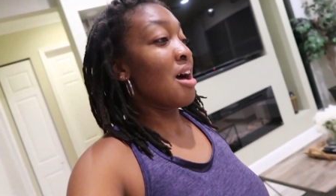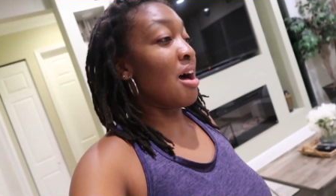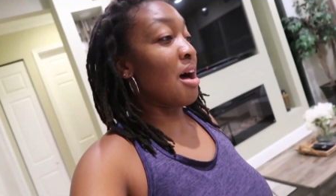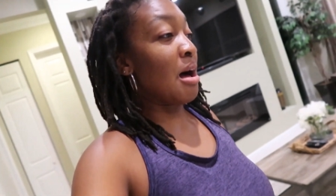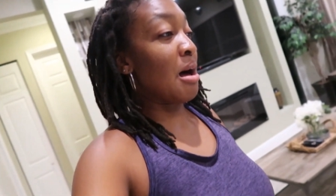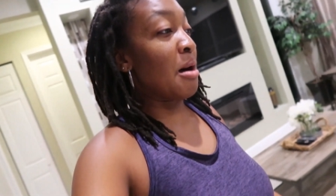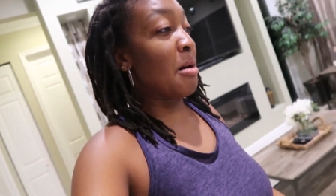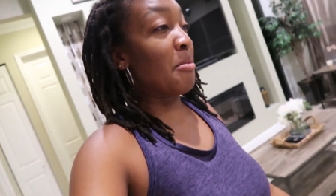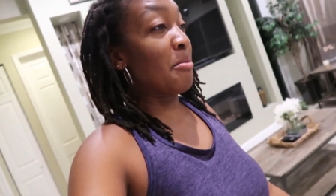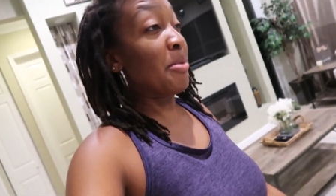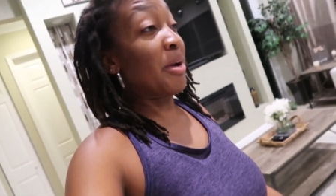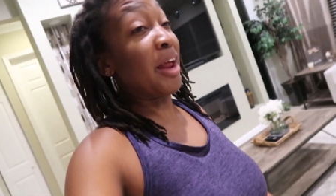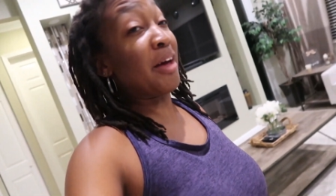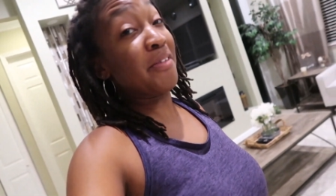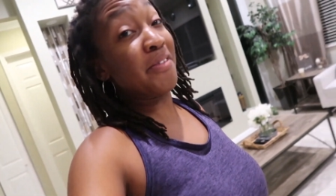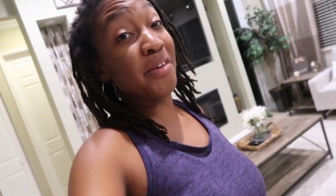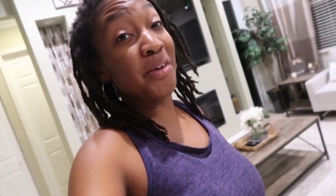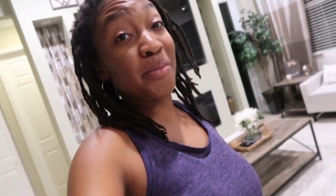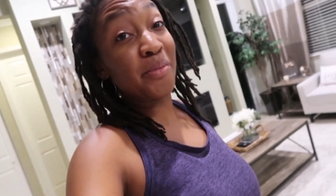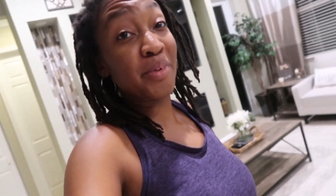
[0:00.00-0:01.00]
Uh, but I
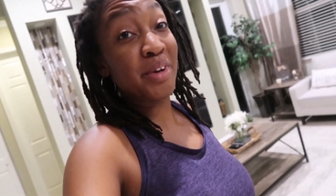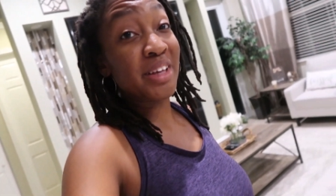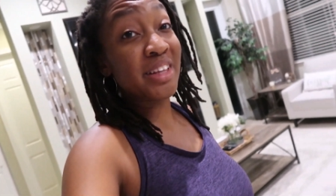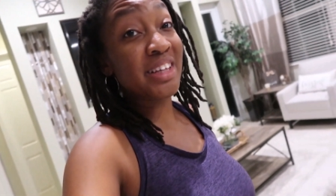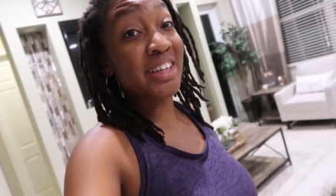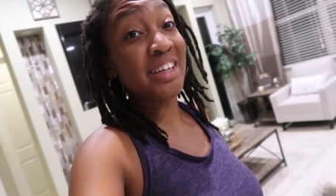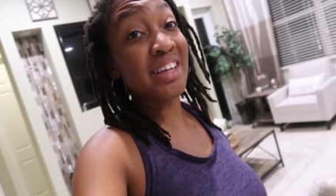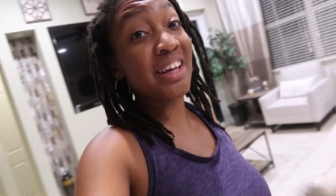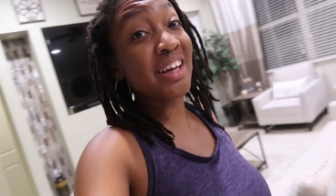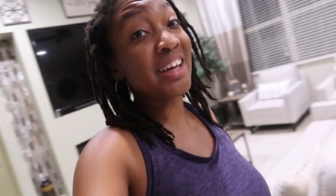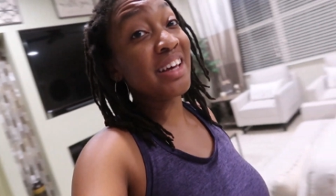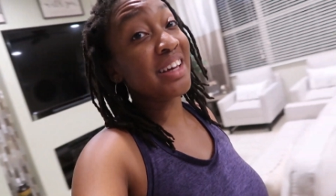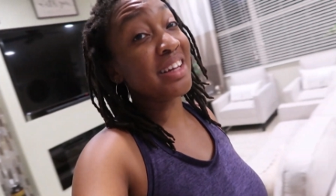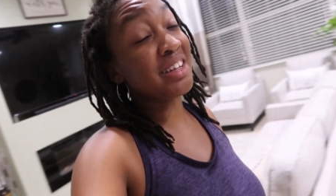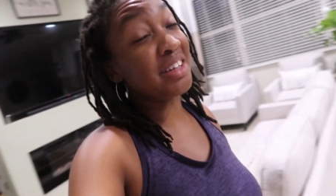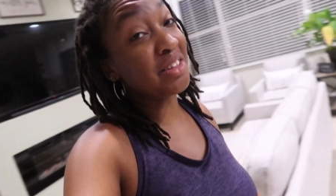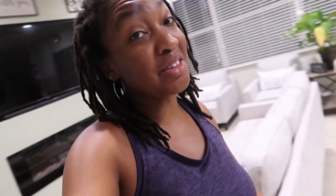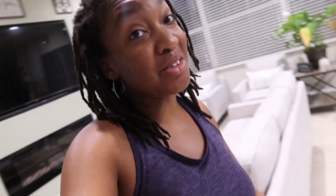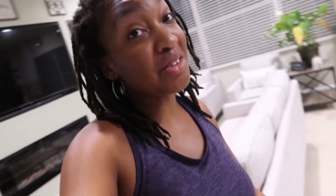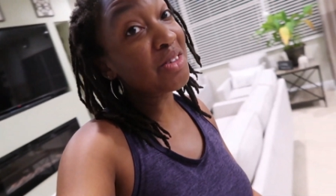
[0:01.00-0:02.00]
feel really
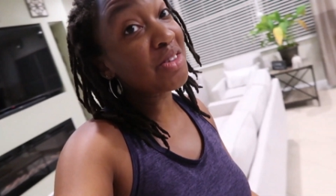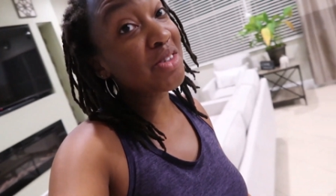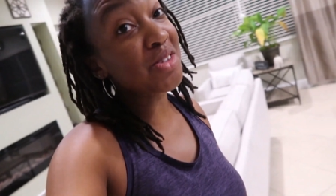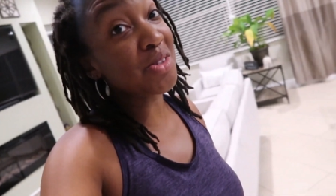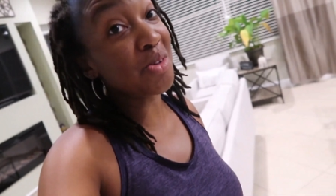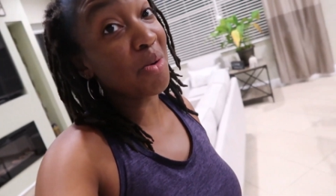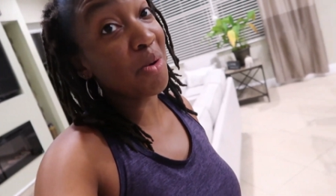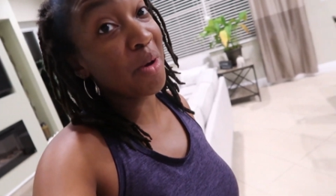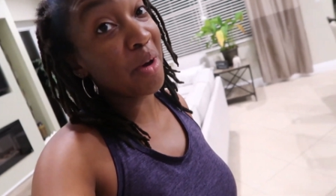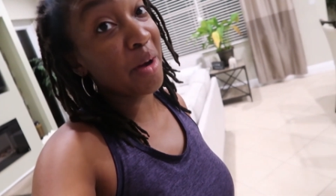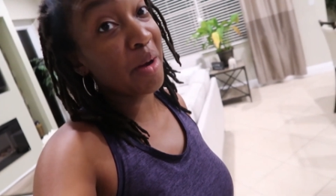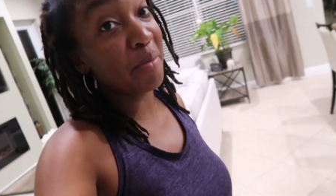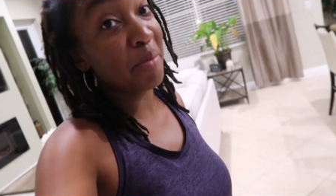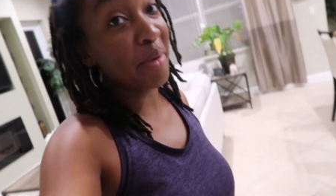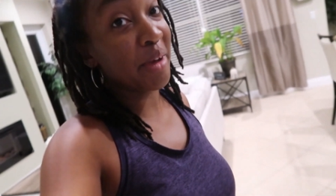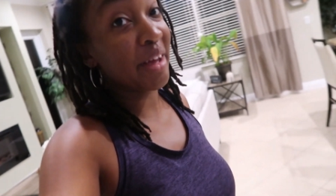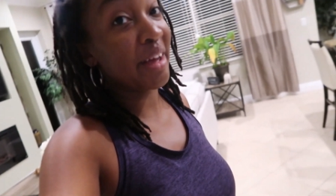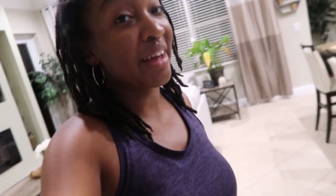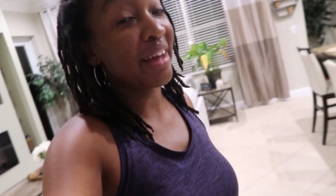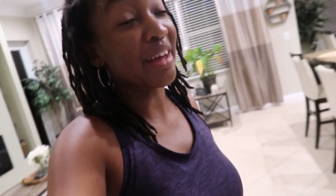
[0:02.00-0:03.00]
good, a little sore,
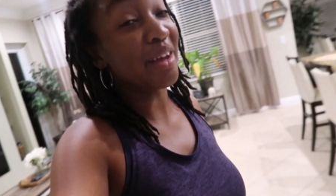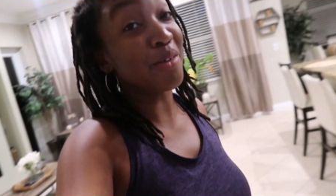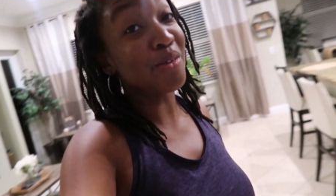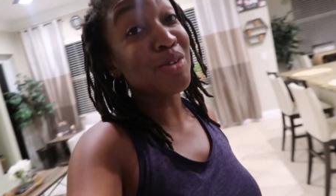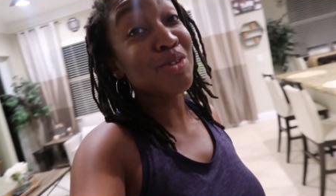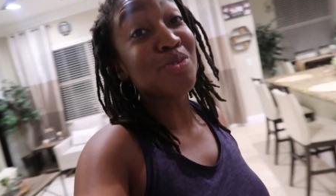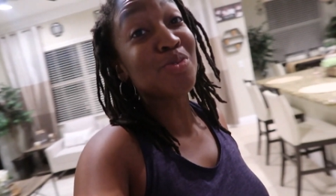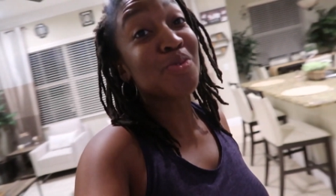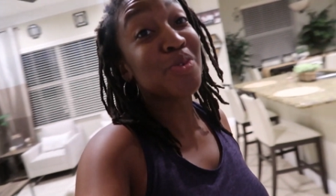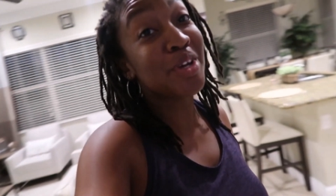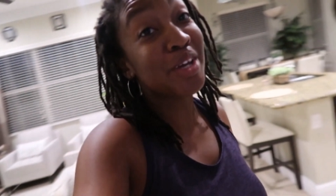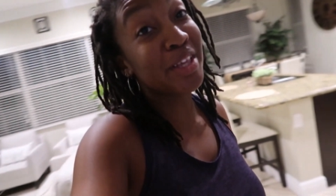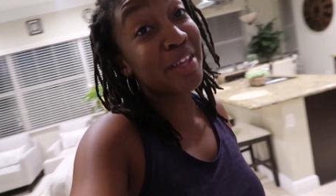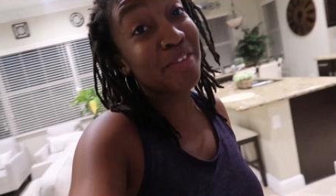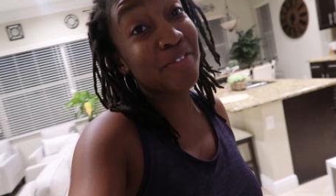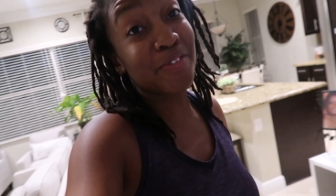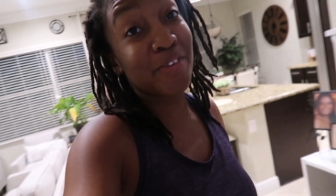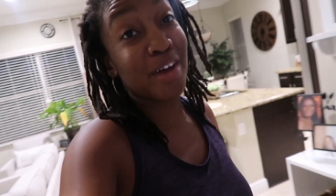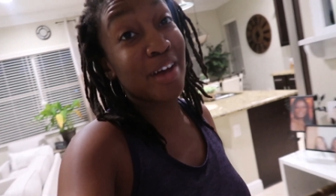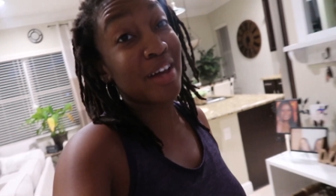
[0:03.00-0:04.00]
but it was
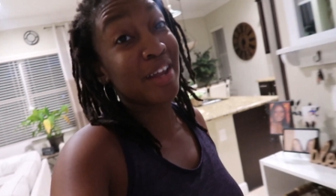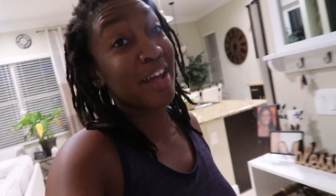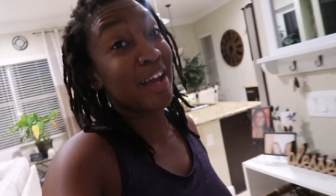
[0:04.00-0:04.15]
really fun.